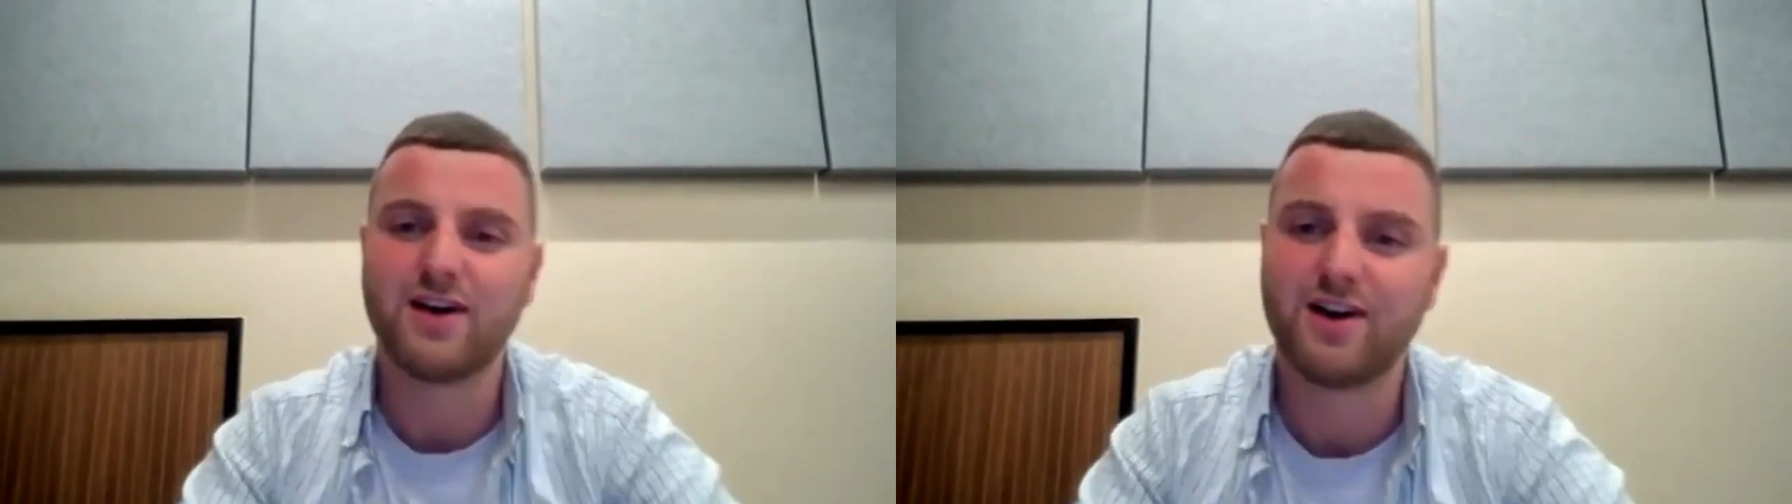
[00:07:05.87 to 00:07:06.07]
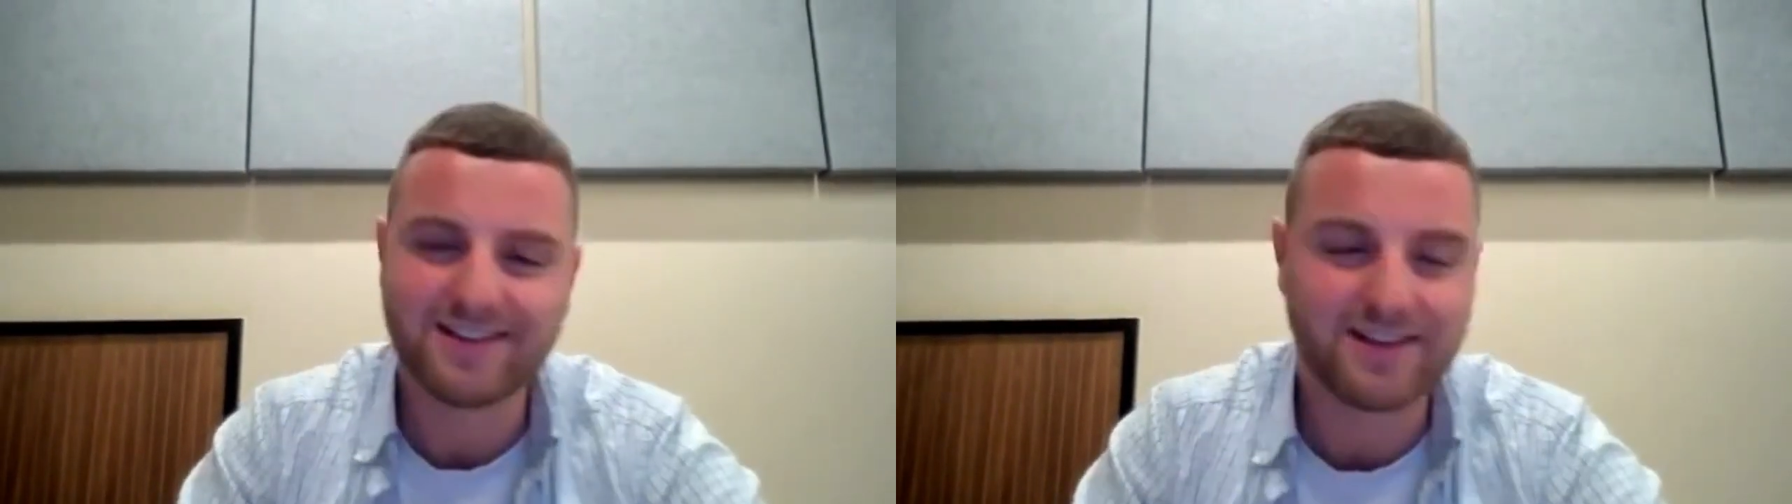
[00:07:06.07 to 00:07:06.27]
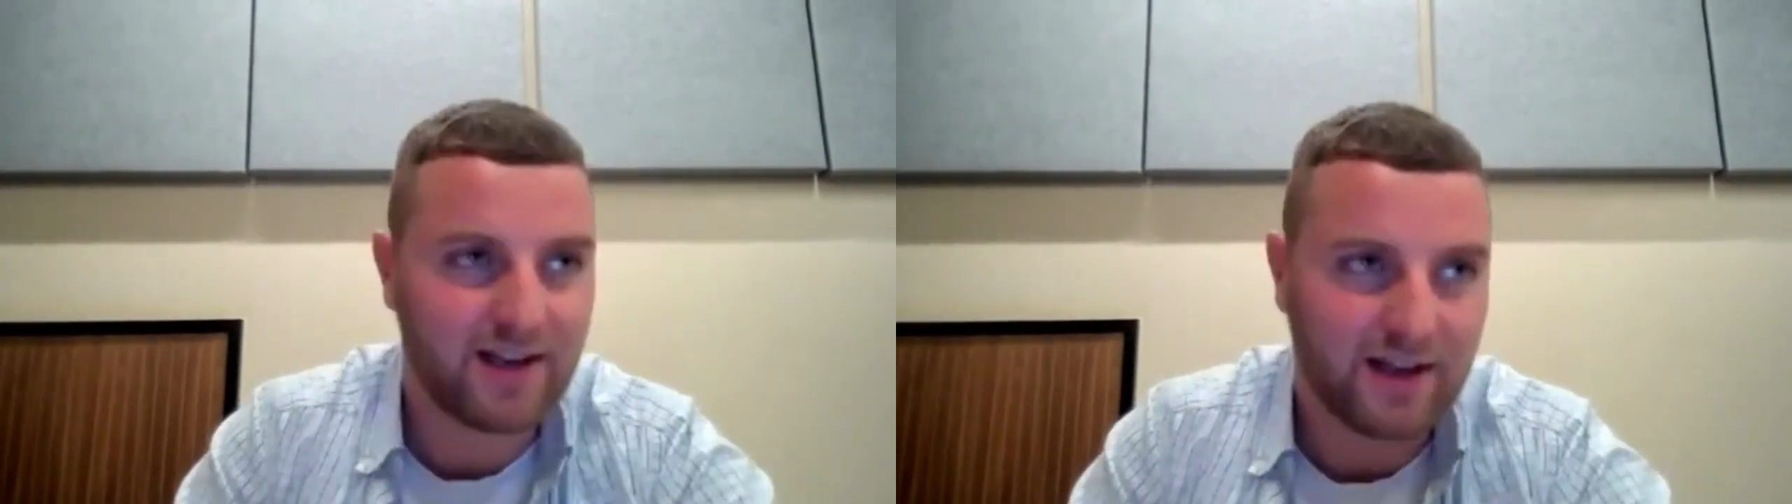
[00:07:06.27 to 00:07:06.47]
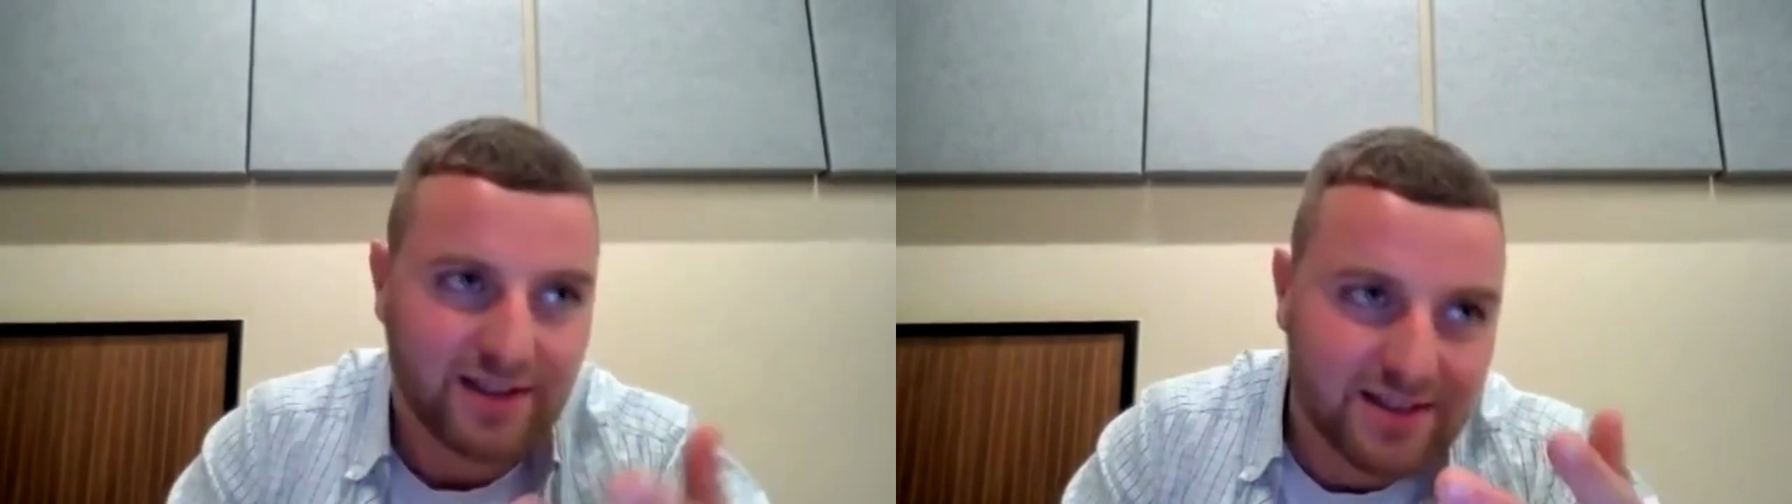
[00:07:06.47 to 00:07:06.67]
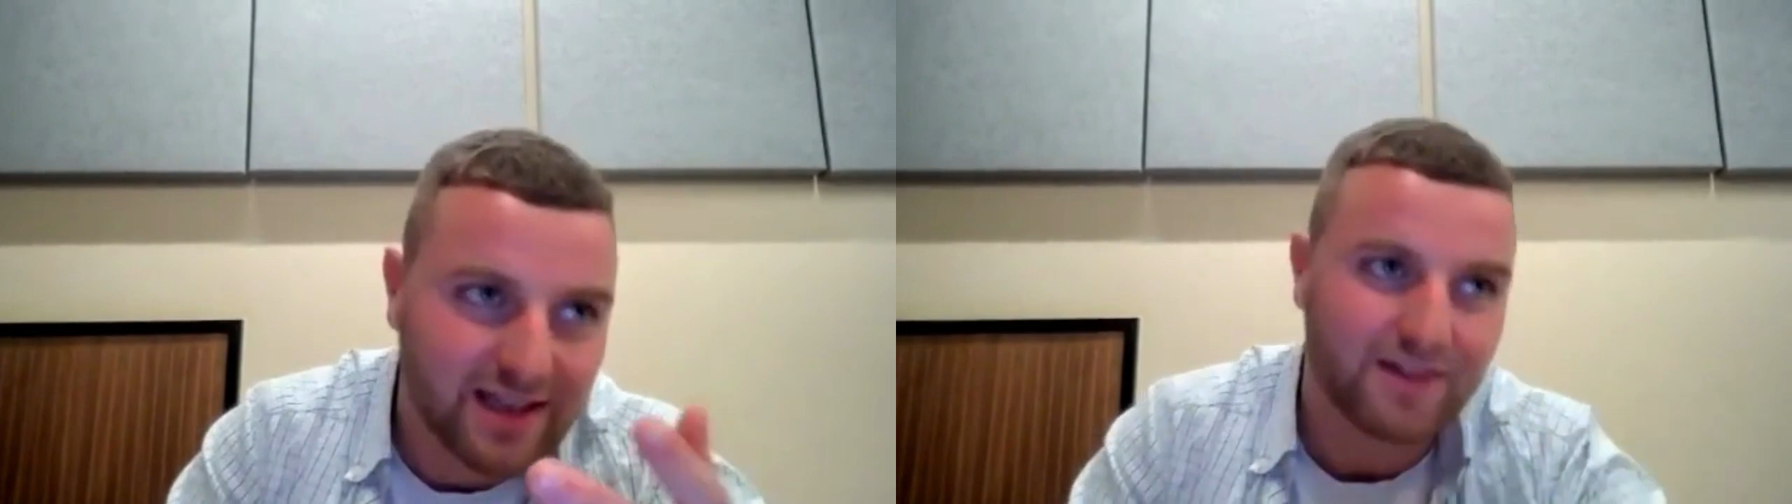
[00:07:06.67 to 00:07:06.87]
You know, like
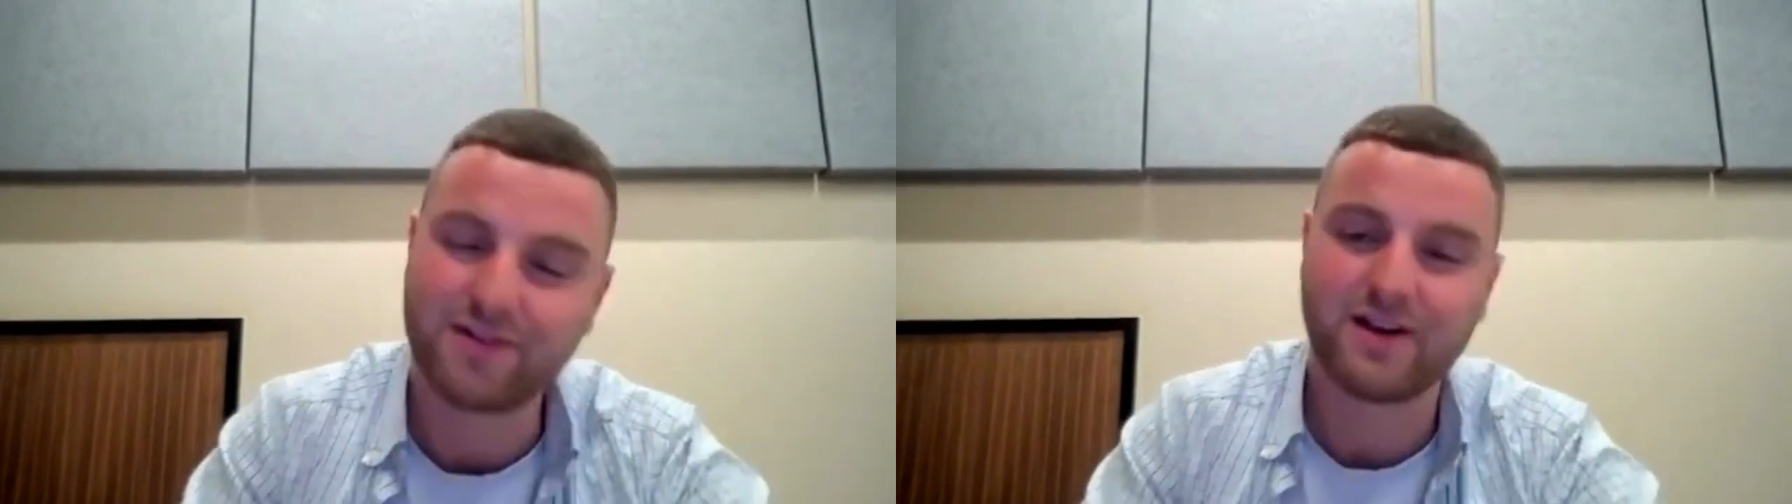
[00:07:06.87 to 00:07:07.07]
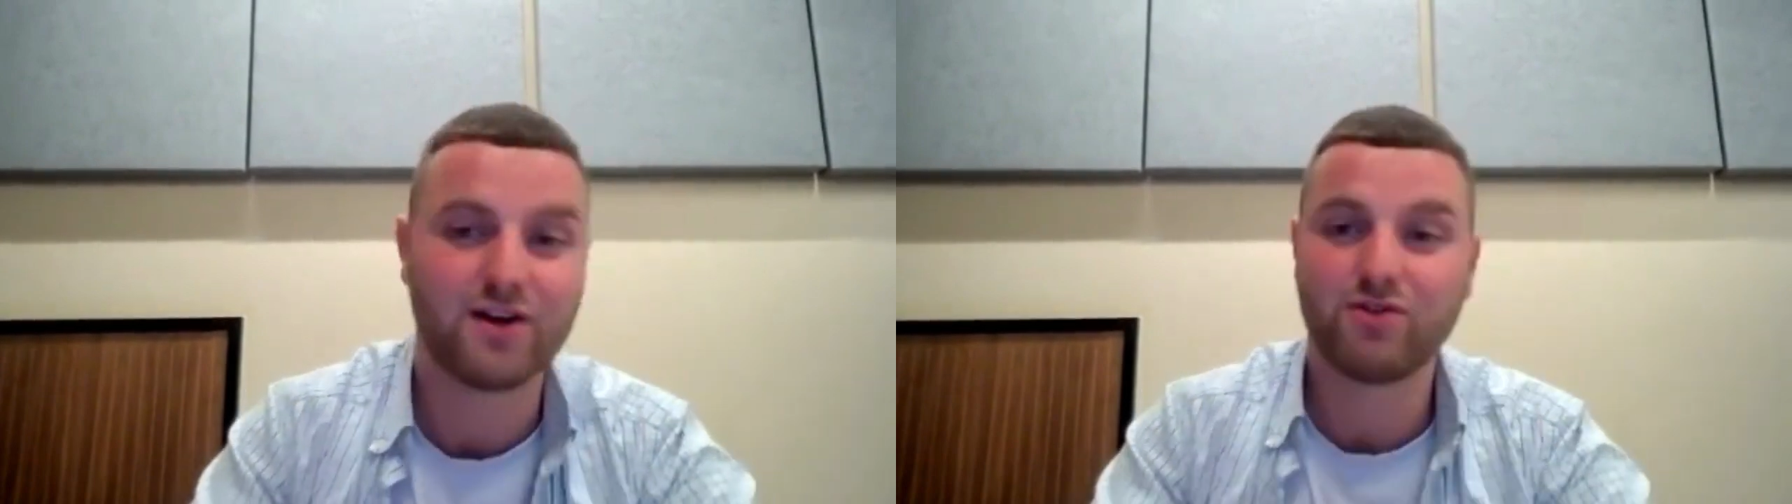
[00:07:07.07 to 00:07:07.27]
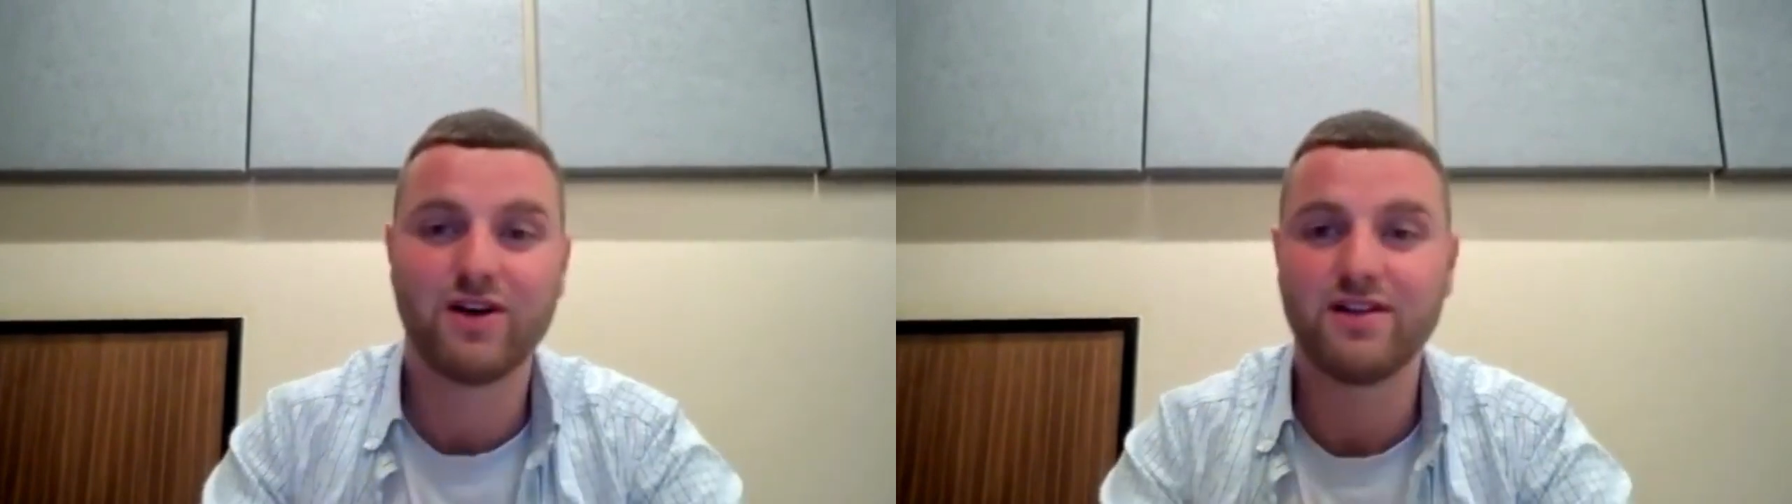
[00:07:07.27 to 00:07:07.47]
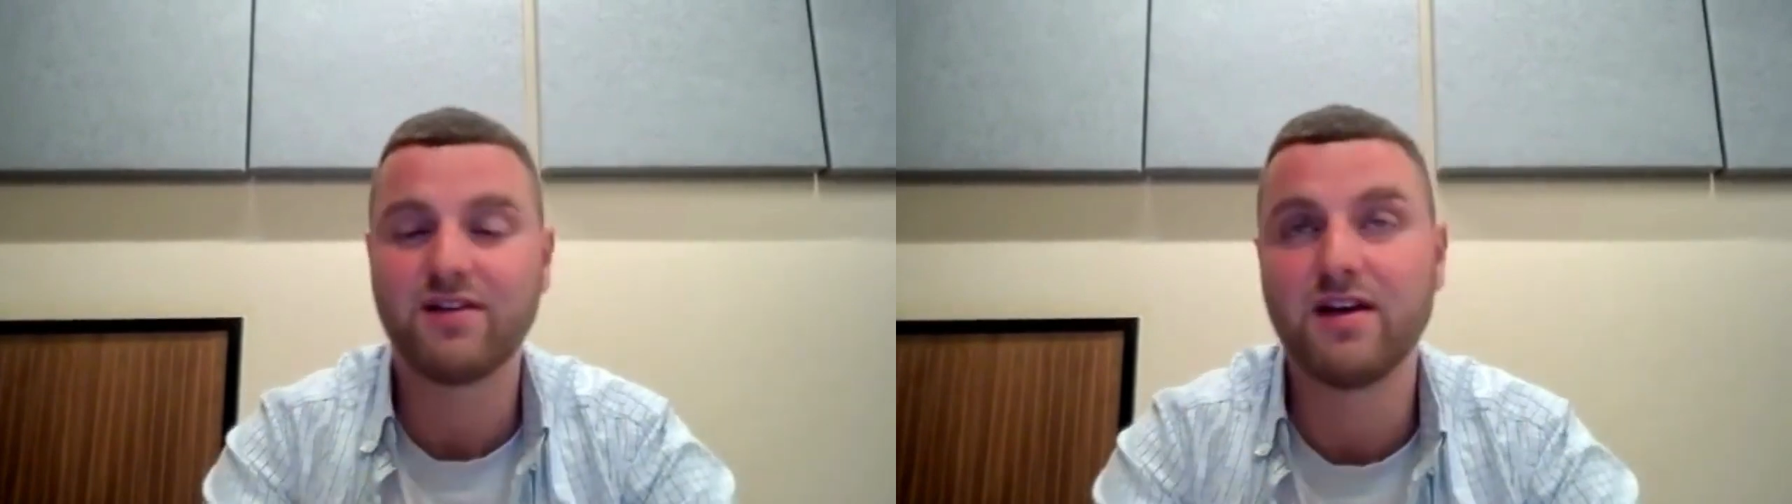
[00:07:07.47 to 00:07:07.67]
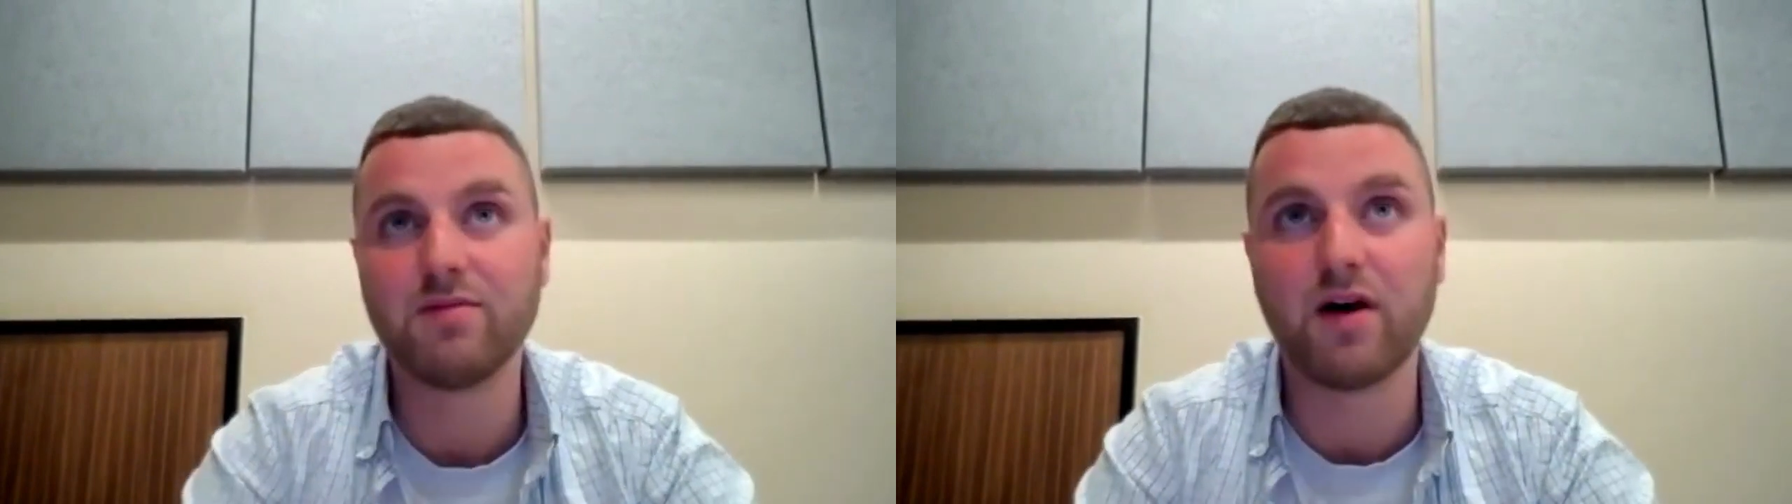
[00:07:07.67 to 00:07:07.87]
I said, I think they're a great
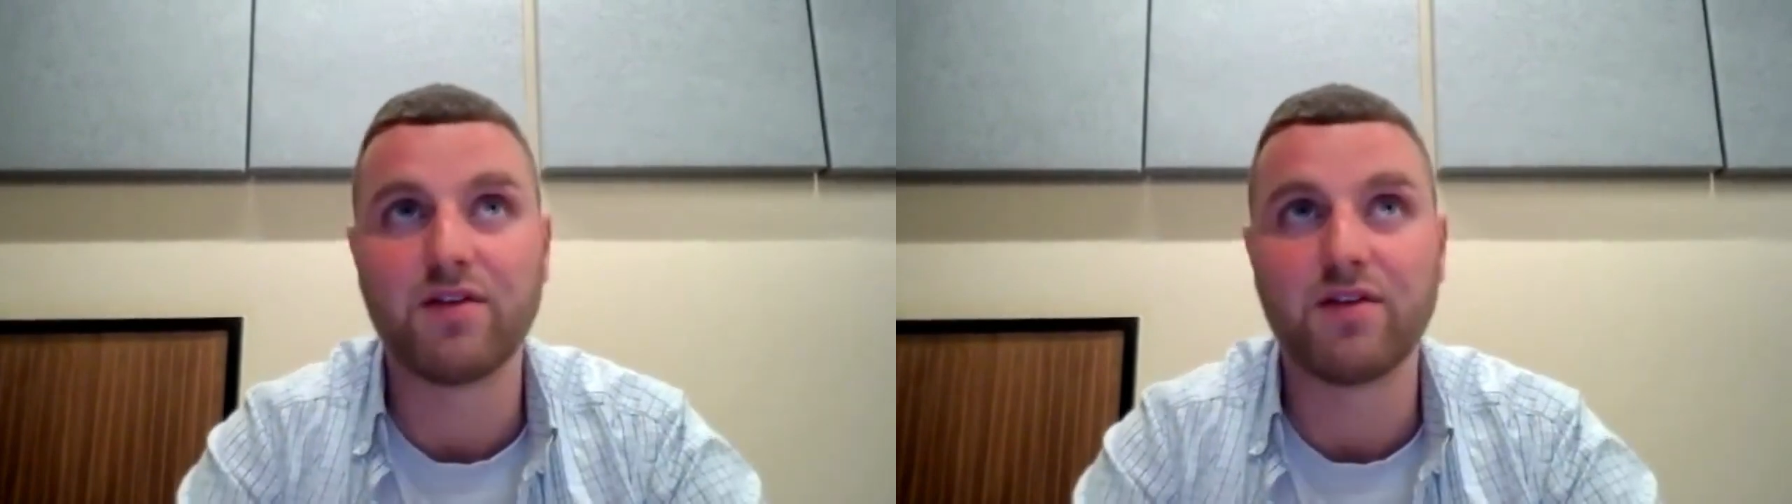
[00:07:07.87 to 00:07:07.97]
team.